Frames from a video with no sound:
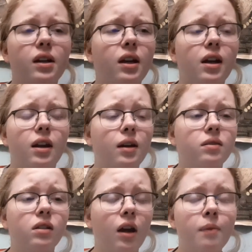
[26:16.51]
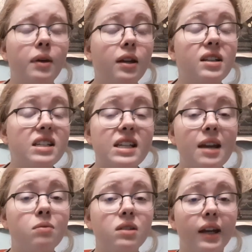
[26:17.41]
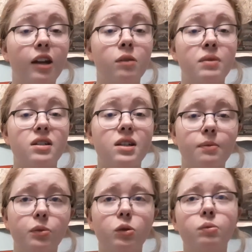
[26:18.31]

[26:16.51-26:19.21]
And I mean, it seems like it'd be simple,